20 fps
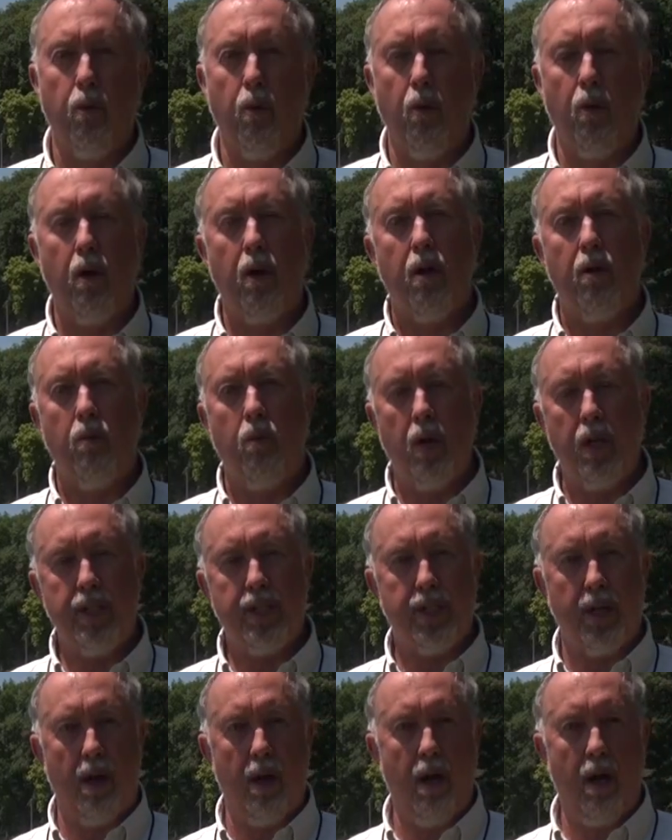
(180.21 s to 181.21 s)
war,
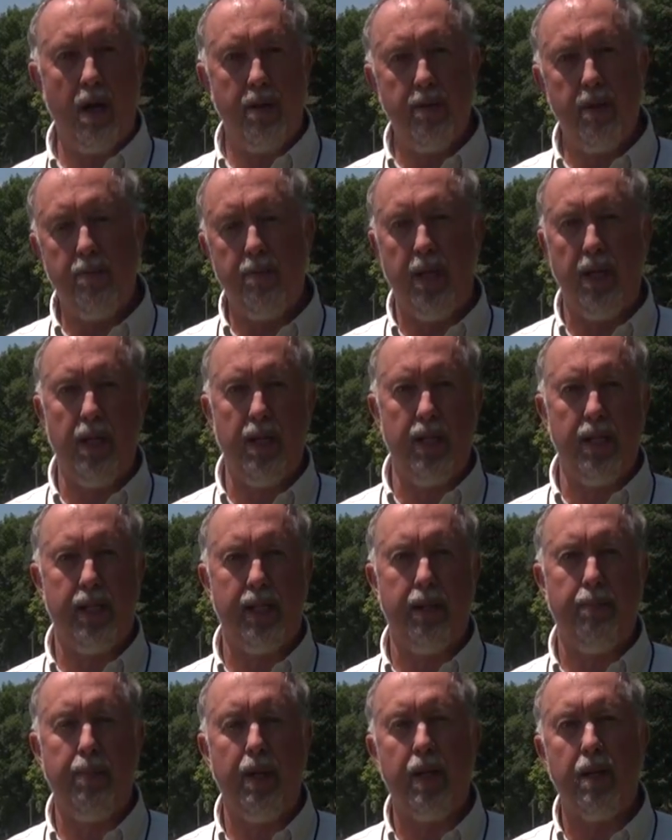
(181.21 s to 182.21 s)
once
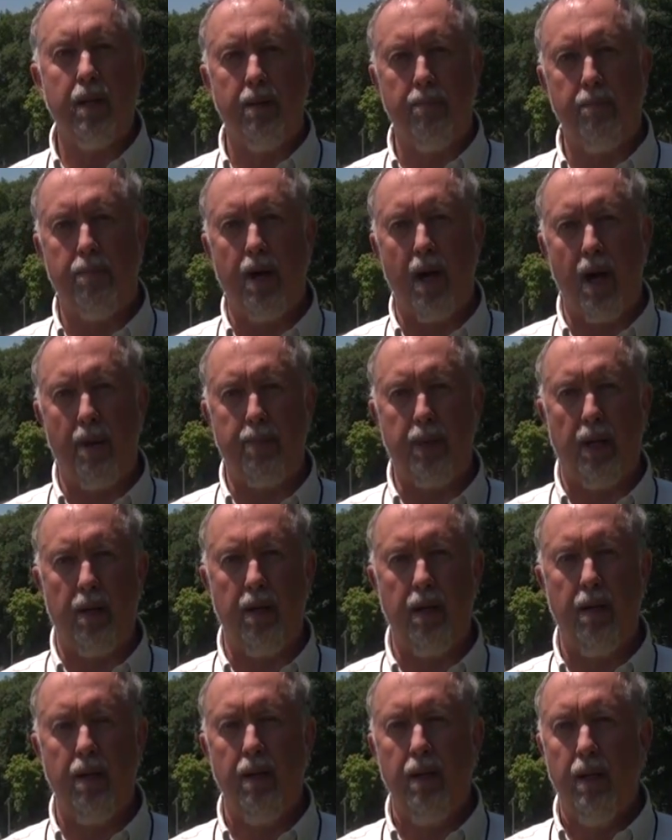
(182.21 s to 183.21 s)
automobiles had become
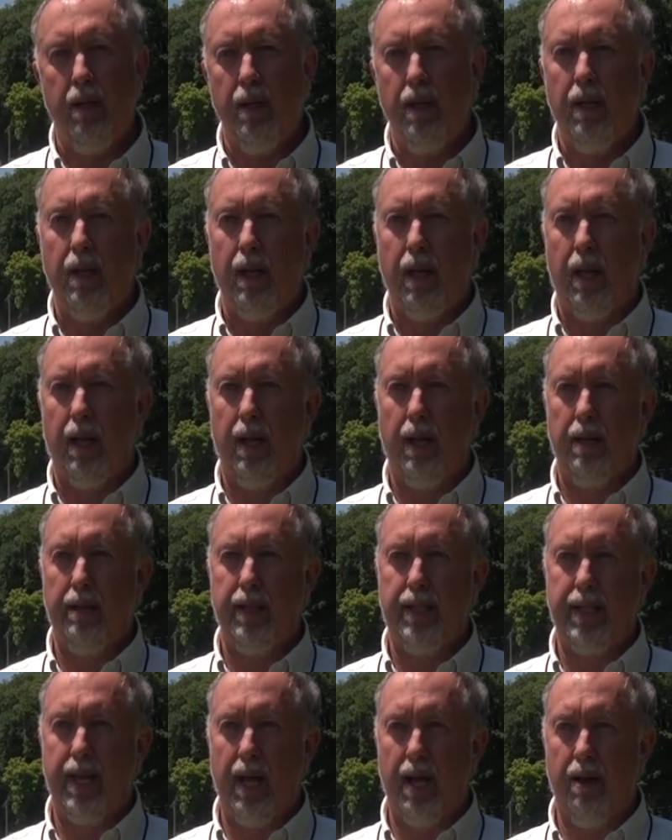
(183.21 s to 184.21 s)
popular, uh,
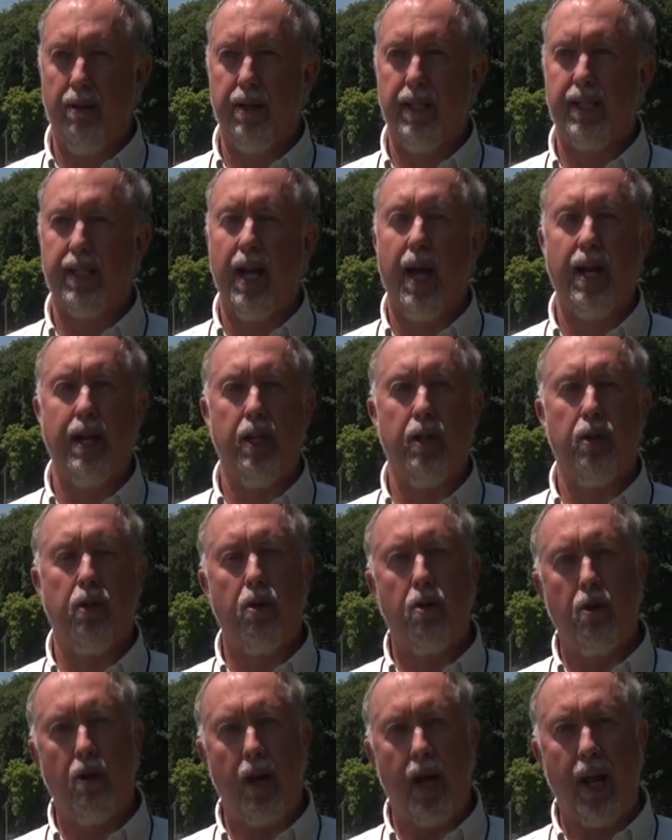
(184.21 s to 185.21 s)
the town decided to
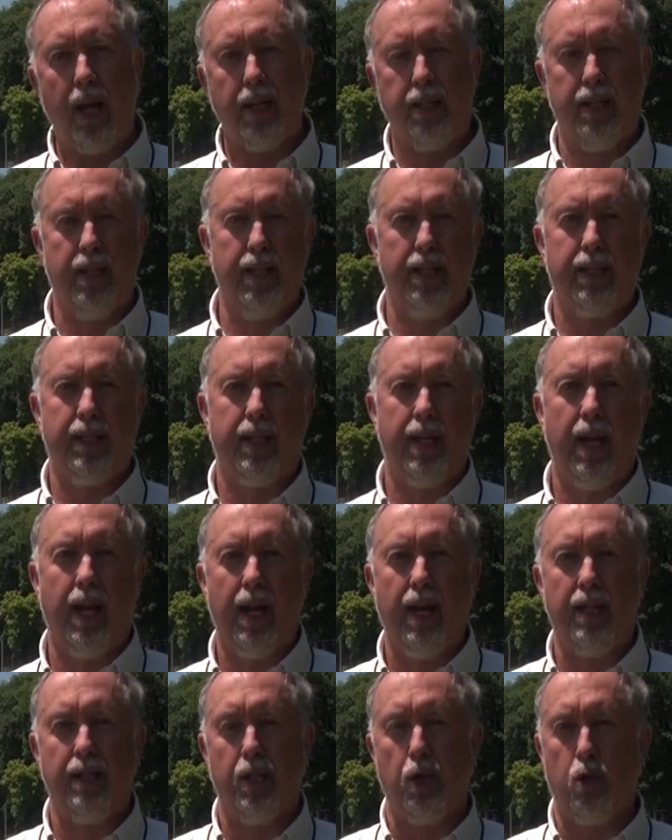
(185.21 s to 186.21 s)
create this
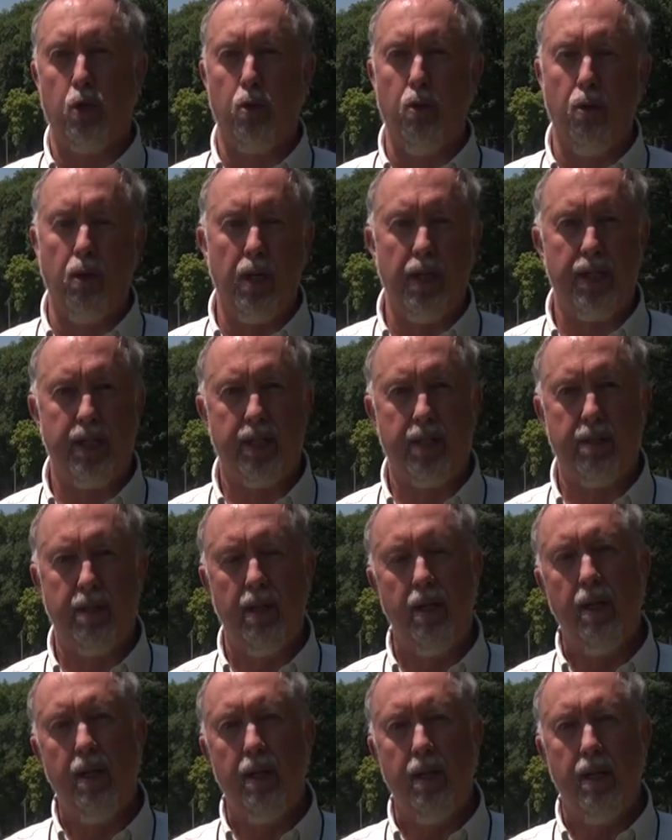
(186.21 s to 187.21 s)
as a tourist
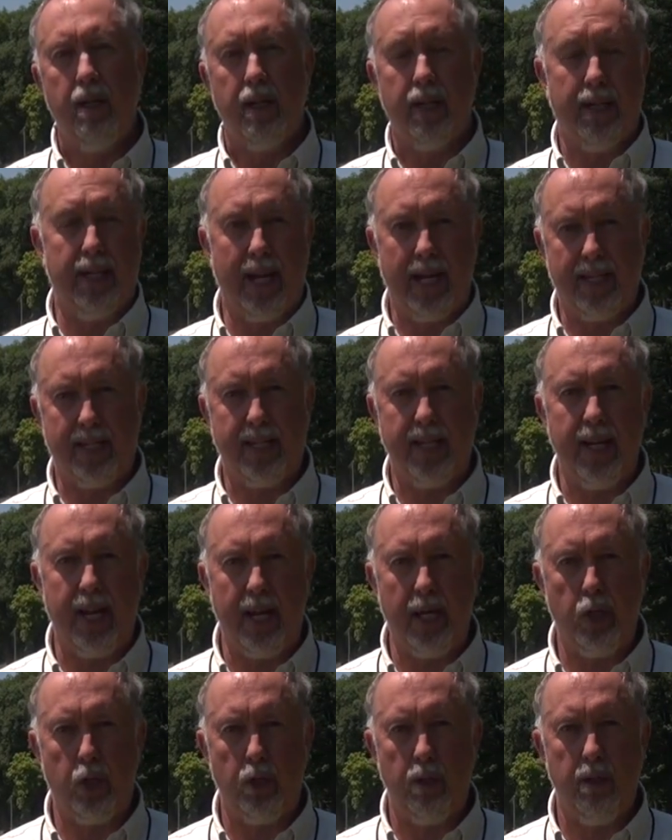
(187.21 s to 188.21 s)

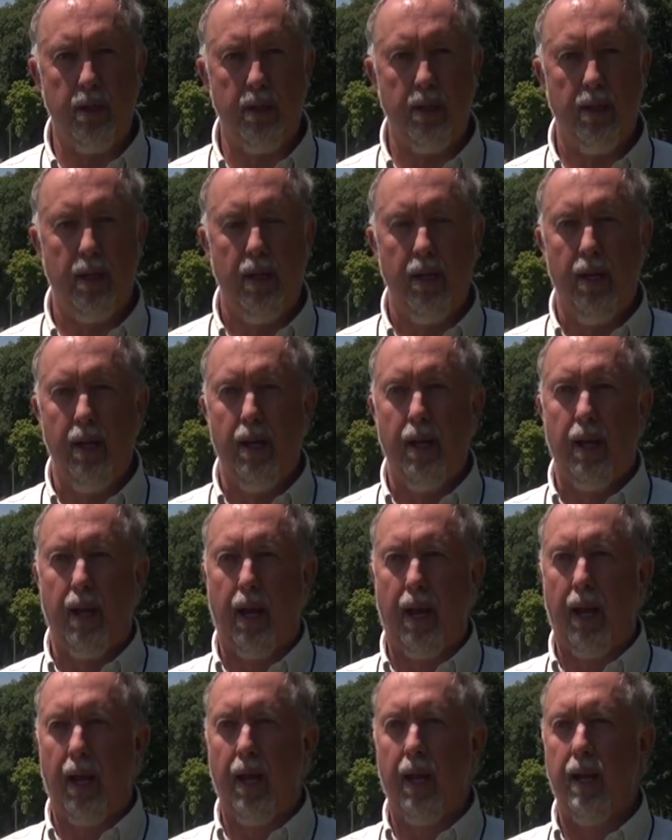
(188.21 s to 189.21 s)
destination
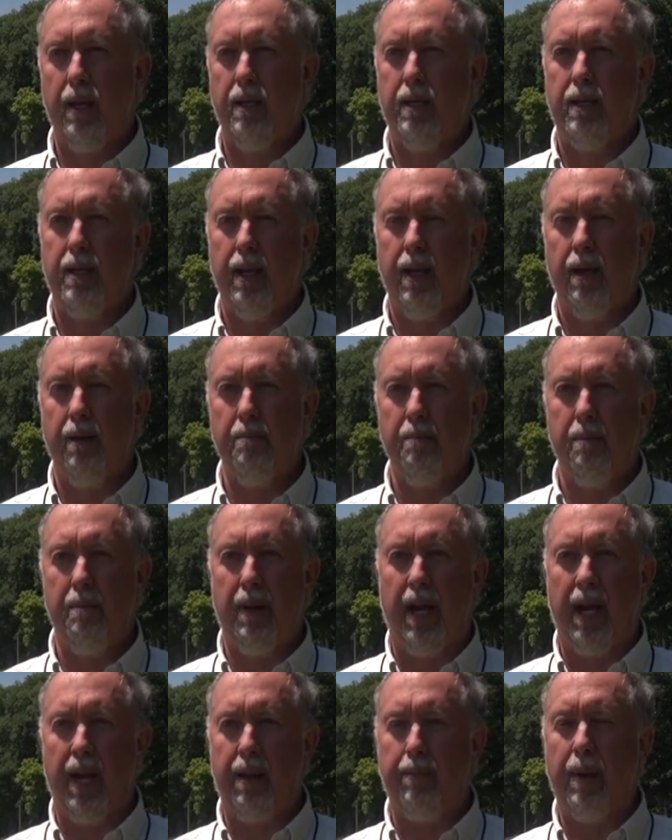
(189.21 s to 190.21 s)
and um,
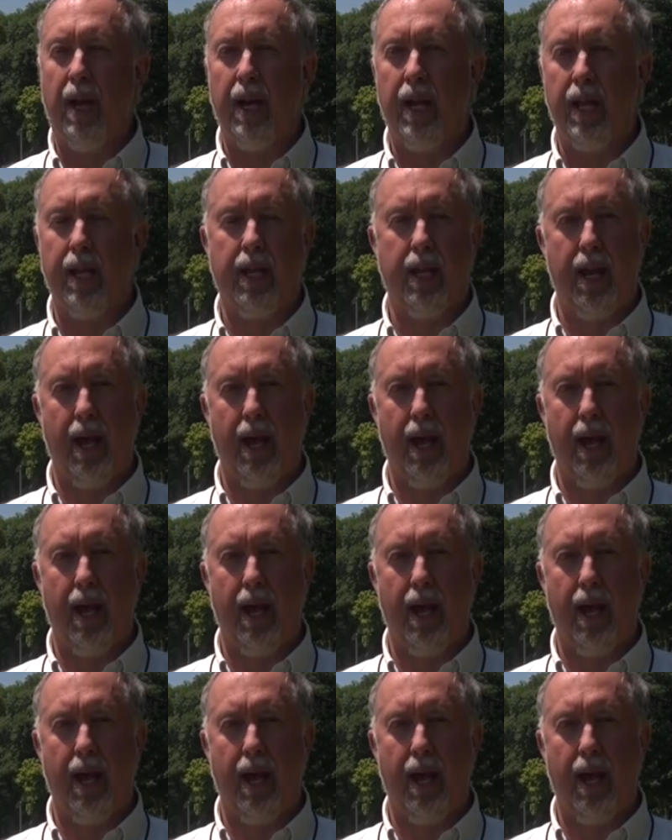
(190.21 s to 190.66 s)
many, many